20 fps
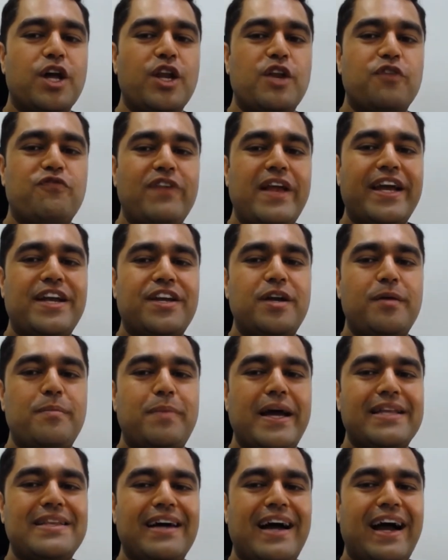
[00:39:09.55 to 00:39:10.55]
reflected
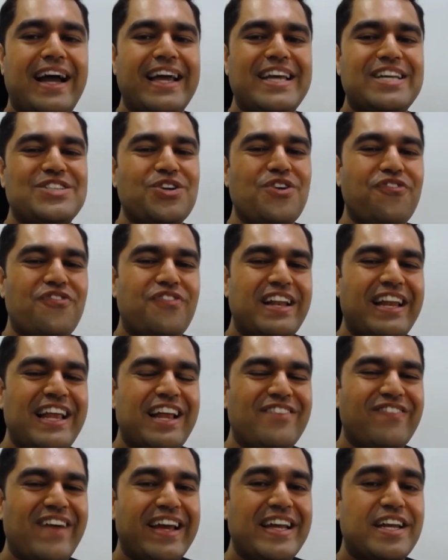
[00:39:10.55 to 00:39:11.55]
by the eyes of
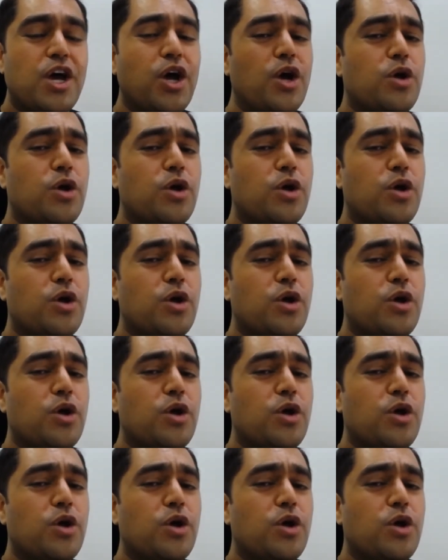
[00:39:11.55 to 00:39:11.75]
Wilhelmine.